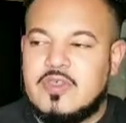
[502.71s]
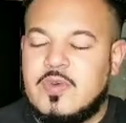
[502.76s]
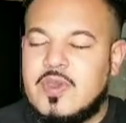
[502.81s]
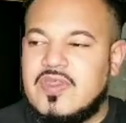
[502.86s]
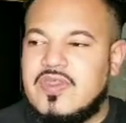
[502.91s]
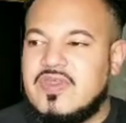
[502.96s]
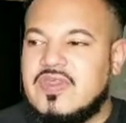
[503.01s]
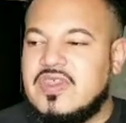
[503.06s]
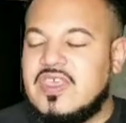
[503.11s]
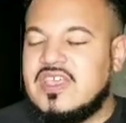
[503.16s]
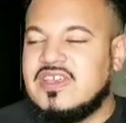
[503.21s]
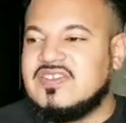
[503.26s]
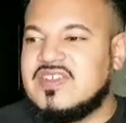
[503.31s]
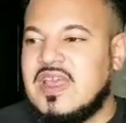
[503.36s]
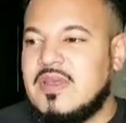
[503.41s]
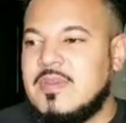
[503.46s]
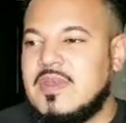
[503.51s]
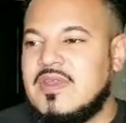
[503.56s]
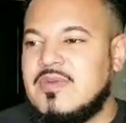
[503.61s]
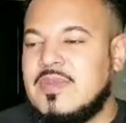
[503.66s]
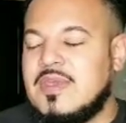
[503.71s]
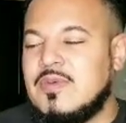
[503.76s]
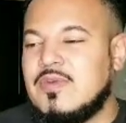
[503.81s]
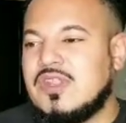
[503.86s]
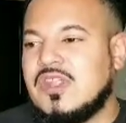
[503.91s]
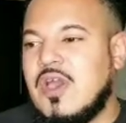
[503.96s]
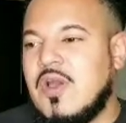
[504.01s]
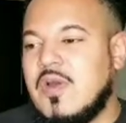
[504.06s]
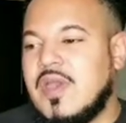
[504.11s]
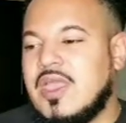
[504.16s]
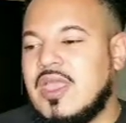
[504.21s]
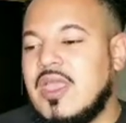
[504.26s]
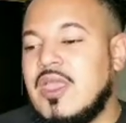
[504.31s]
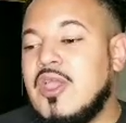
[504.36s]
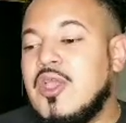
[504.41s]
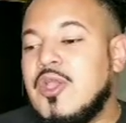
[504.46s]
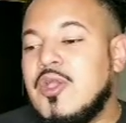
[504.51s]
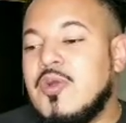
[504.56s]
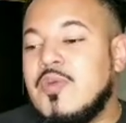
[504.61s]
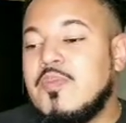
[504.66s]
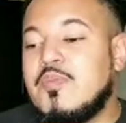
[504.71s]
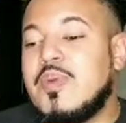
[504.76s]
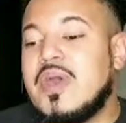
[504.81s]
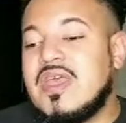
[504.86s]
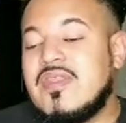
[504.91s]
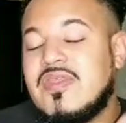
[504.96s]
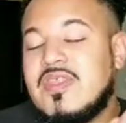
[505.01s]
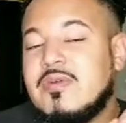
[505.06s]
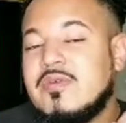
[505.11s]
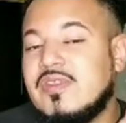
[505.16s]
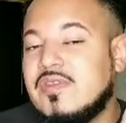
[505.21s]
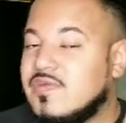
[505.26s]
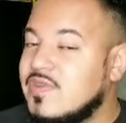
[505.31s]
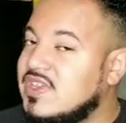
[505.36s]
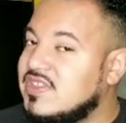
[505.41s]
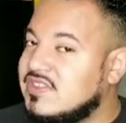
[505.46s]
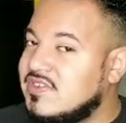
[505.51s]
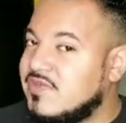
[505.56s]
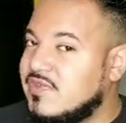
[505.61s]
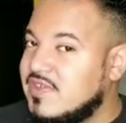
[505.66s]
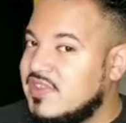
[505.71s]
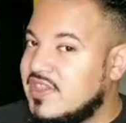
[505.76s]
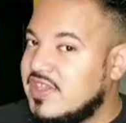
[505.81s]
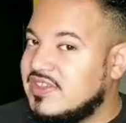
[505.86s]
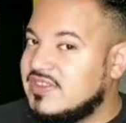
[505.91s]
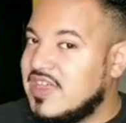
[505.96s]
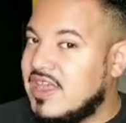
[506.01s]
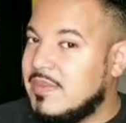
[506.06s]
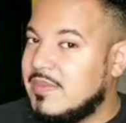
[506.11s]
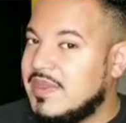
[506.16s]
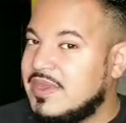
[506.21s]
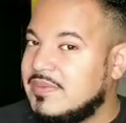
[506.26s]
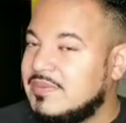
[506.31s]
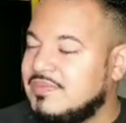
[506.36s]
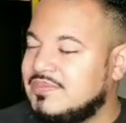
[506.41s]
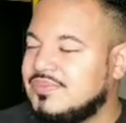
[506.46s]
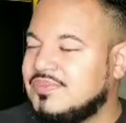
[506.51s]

the way the excitement in me was going. But there was a reason for the excitement.